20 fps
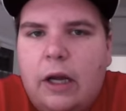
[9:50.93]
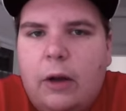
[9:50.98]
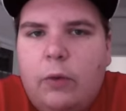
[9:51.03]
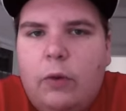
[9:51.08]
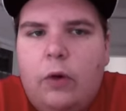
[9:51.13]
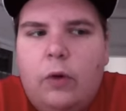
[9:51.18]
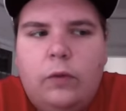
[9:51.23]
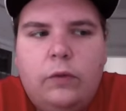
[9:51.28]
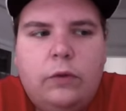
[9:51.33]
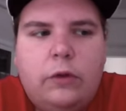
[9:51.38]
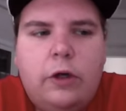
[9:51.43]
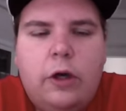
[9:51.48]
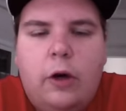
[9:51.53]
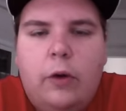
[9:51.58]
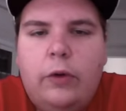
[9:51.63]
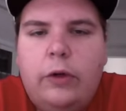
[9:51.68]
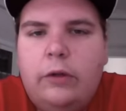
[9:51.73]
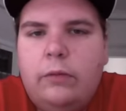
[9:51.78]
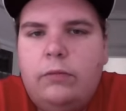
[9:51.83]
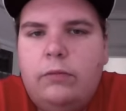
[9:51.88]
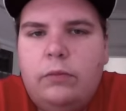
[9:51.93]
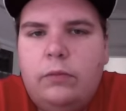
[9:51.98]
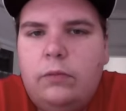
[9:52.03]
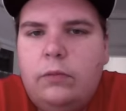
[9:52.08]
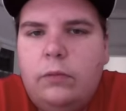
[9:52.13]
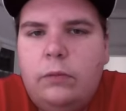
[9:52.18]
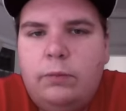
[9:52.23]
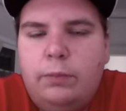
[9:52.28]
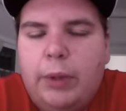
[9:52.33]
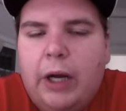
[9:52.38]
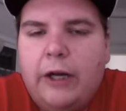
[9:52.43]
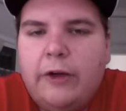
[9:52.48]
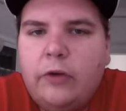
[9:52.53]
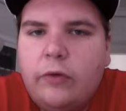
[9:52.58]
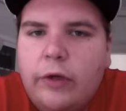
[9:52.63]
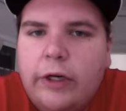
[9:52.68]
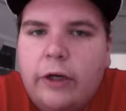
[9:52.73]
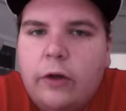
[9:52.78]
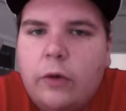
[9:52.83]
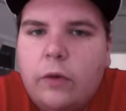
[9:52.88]
I won't go and buy
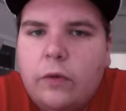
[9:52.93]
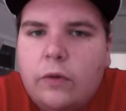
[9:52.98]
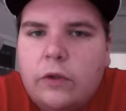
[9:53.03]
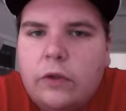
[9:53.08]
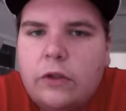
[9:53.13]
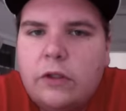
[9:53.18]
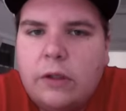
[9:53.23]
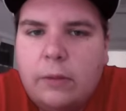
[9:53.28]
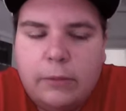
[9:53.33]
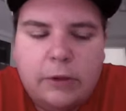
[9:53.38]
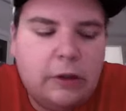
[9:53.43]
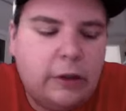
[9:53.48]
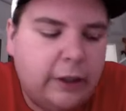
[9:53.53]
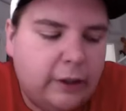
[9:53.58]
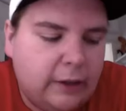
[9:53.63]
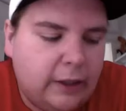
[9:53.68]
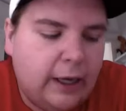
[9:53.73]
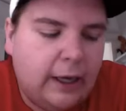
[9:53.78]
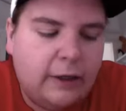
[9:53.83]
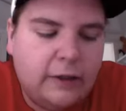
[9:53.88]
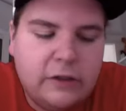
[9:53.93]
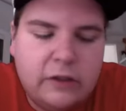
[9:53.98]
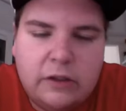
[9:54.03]
Doritos or something like that.